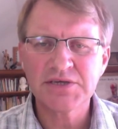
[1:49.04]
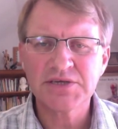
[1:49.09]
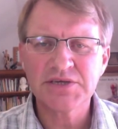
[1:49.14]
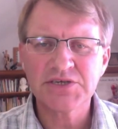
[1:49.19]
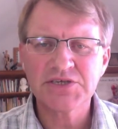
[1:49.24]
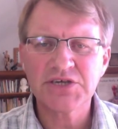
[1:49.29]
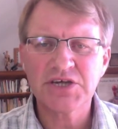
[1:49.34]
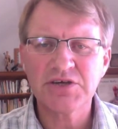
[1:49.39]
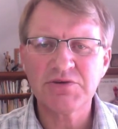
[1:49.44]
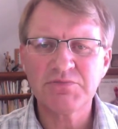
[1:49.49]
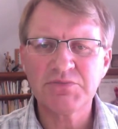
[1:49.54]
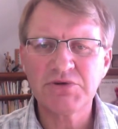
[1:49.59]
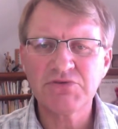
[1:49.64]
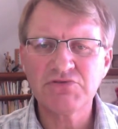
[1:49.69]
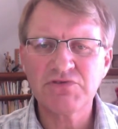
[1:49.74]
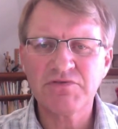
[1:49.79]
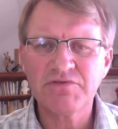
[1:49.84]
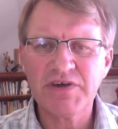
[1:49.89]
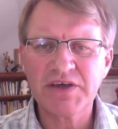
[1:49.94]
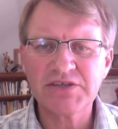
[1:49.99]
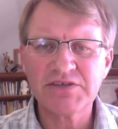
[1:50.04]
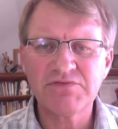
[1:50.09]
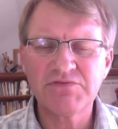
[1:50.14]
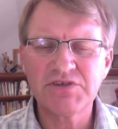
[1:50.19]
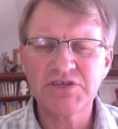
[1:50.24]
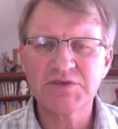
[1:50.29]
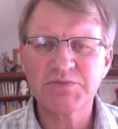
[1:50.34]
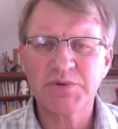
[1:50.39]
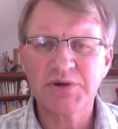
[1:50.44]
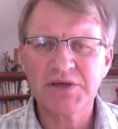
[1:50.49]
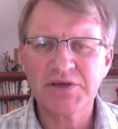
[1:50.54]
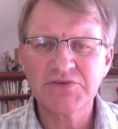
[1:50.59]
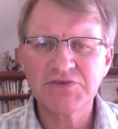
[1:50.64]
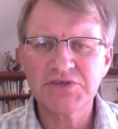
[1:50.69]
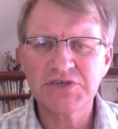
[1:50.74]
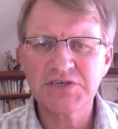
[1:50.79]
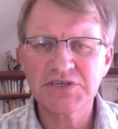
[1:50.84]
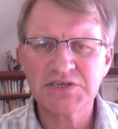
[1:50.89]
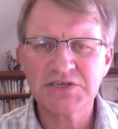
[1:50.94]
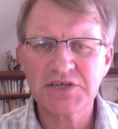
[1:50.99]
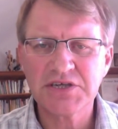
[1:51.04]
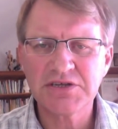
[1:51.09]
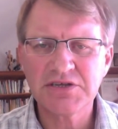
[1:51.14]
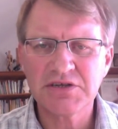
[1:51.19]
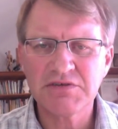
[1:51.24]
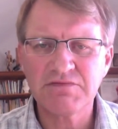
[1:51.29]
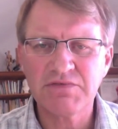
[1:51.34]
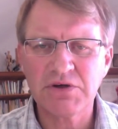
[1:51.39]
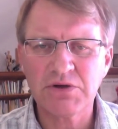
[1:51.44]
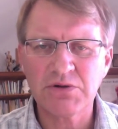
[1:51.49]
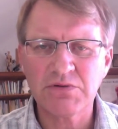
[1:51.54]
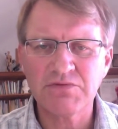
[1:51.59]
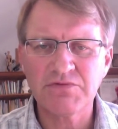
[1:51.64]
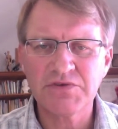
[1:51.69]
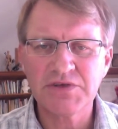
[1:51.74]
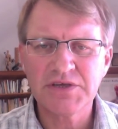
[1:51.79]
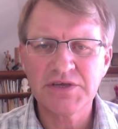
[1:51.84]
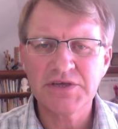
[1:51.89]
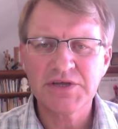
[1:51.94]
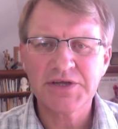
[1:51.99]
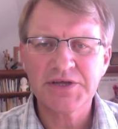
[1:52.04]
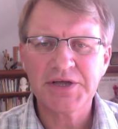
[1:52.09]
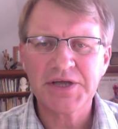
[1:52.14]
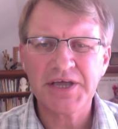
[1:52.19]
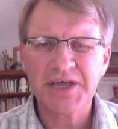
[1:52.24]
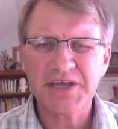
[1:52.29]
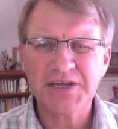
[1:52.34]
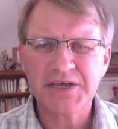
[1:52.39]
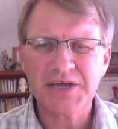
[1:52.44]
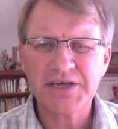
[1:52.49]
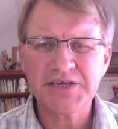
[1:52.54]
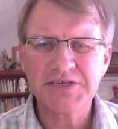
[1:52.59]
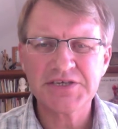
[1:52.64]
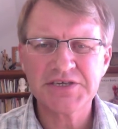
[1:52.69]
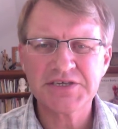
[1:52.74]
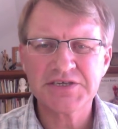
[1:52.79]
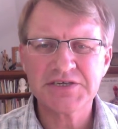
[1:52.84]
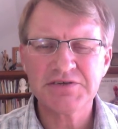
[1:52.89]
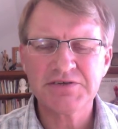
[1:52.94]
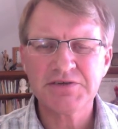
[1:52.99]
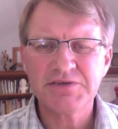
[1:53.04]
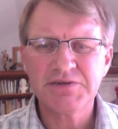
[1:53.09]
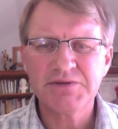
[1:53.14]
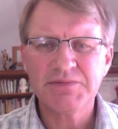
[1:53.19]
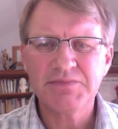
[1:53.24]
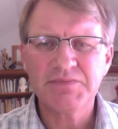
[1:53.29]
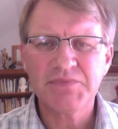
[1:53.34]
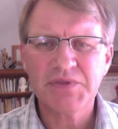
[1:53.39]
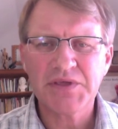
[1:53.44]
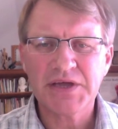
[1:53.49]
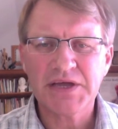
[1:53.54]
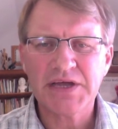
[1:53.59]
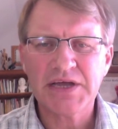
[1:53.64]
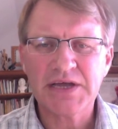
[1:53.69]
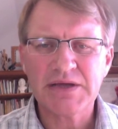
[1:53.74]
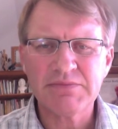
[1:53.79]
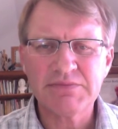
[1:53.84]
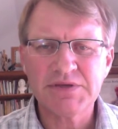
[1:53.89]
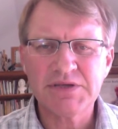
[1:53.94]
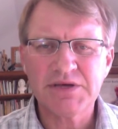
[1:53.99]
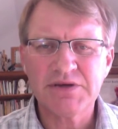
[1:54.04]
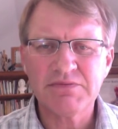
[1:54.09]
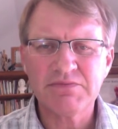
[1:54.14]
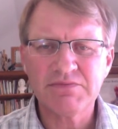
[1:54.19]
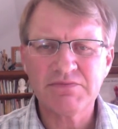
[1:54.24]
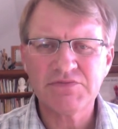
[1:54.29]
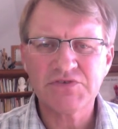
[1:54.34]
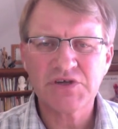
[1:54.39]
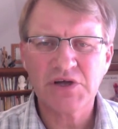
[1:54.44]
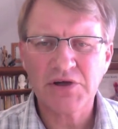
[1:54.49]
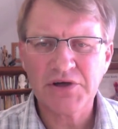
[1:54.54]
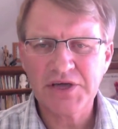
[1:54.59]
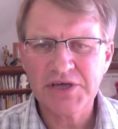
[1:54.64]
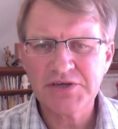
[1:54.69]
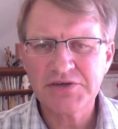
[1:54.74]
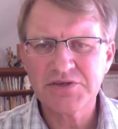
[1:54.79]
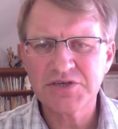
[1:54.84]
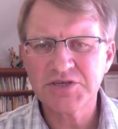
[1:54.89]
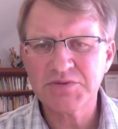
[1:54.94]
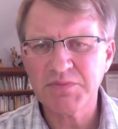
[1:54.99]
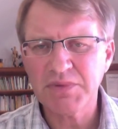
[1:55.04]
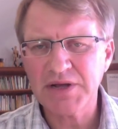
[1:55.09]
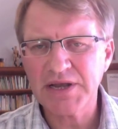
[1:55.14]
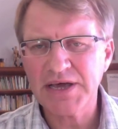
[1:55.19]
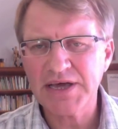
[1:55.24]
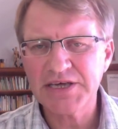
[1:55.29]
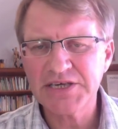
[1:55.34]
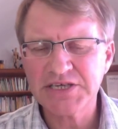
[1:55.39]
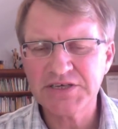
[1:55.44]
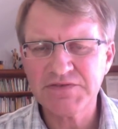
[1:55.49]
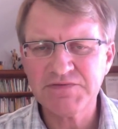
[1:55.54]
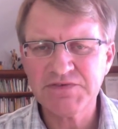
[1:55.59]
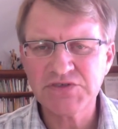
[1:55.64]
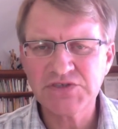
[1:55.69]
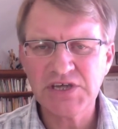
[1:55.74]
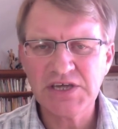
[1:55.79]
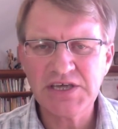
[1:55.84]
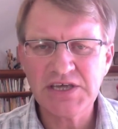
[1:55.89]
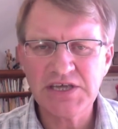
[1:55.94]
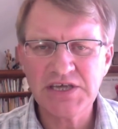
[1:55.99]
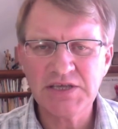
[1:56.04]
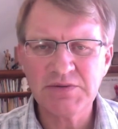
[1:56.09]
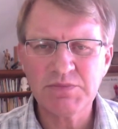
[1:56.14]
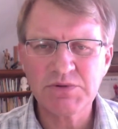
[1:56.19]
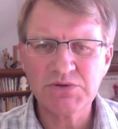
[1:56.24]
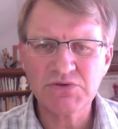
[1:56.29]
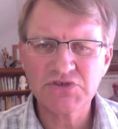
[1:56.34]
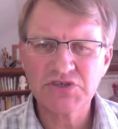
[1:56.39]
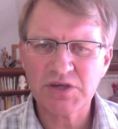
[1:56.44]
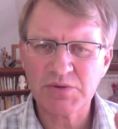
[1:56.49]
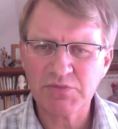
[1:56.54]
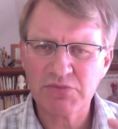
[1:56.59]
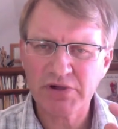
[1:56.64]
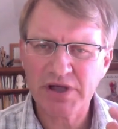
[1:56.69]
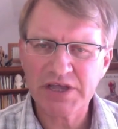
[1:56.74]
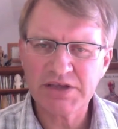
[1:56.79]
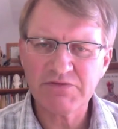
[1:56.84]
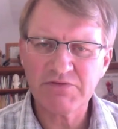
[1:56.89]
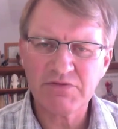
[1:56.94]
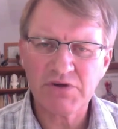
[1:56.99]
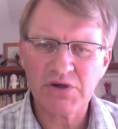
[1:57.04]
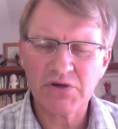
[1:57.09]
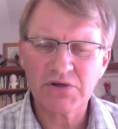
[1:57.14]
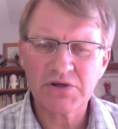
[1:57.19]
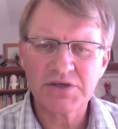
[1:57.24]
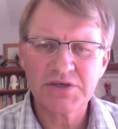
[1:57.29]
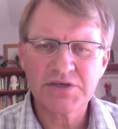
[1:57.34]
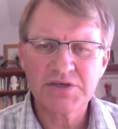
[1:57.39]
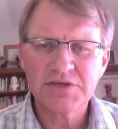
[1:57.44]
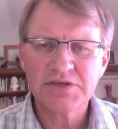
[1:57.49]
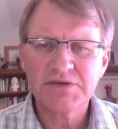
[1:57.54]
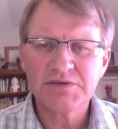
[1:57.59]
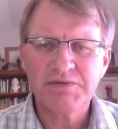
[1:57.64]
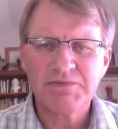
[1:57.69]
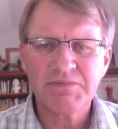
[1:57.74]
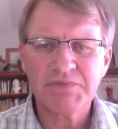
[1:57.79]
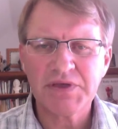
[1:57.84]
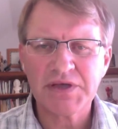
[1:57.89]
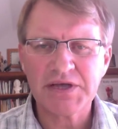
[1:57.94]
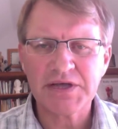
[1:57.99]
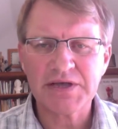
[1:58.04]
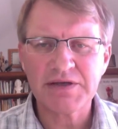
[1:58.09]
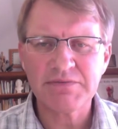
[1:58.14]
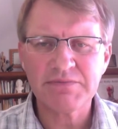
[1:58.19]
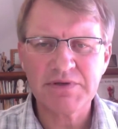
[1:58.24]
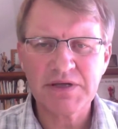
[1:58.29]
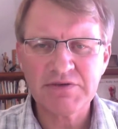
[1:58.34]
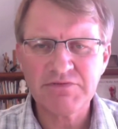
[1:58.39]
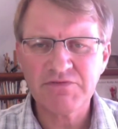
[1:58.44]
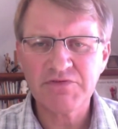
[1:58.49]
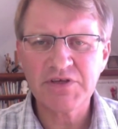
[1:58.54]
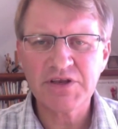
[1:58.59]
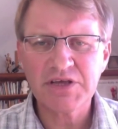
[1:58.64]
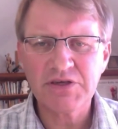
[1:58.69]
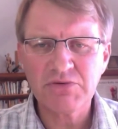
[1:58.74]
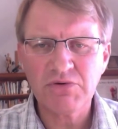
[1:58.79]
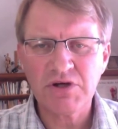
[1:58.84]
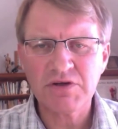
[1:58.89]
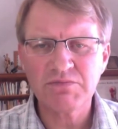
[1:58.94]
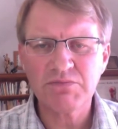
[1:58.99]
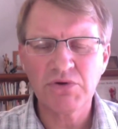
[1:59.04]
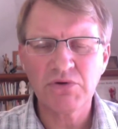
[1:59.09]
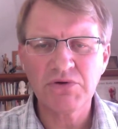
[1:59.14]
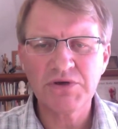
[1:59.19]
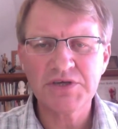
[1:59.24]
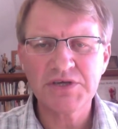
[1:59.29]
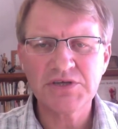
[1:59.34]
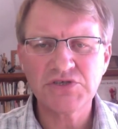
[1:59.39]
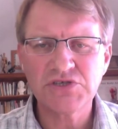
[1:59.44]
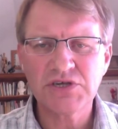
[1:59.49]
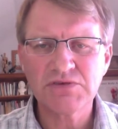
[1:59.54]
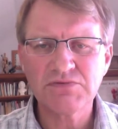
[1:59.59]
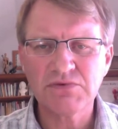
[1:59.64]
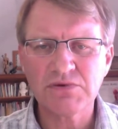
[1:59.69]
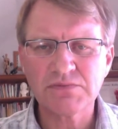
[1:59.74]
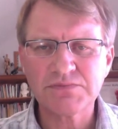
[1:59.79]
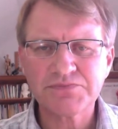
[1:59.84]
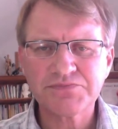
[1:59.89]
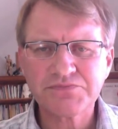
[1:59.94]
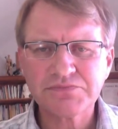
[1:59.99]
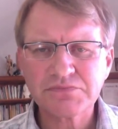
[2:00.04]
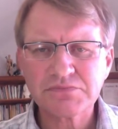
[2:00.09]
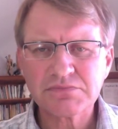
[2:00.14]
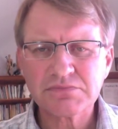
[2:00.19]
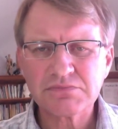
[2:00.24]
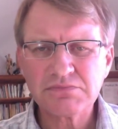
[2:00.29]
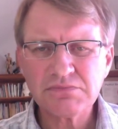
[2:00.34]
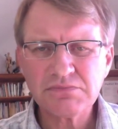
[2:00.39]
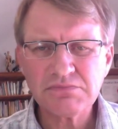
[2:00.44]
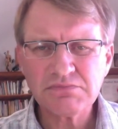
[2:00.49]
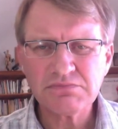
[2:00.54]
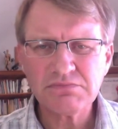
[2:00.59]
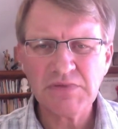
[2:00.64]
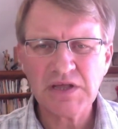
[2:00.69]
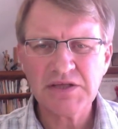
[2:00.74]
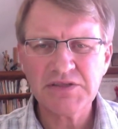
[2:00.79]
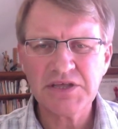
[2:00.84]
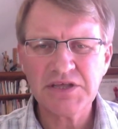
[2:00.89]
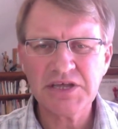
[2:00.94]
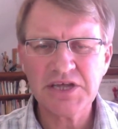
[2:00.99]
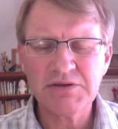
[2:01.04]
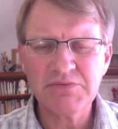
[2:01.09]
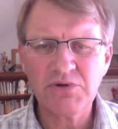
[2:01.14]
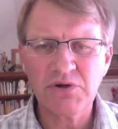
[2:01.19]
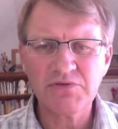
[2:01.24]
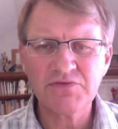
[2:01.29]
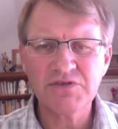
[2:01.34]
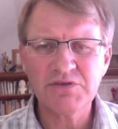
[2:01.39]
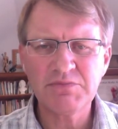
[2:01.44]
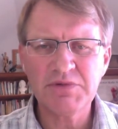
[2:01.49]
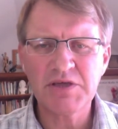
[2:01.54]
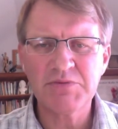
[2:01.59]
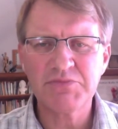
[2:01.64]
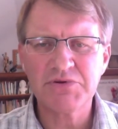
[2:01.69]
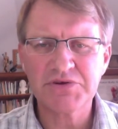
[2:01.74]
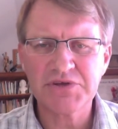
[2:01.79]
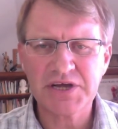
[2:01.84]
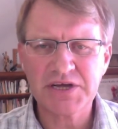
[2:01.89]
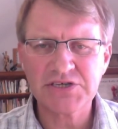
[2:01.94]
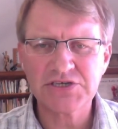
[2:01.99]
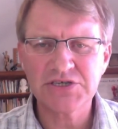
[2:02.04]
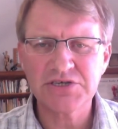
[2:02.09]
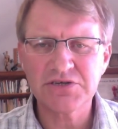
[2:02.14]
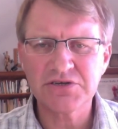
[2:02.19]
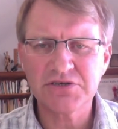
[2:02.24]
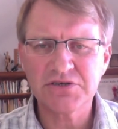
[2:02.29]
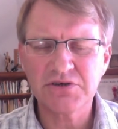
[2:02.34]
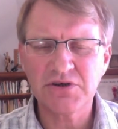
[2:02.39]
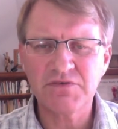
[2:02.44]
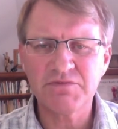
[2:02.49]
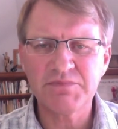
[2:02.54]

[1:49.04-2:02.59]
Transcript: So putrefactive dysbiosis can involve headaches, um, you know, tiredness, malaise, fatigue, but also brain fog, uh, and feeling quite poorly in general, there can often be a production of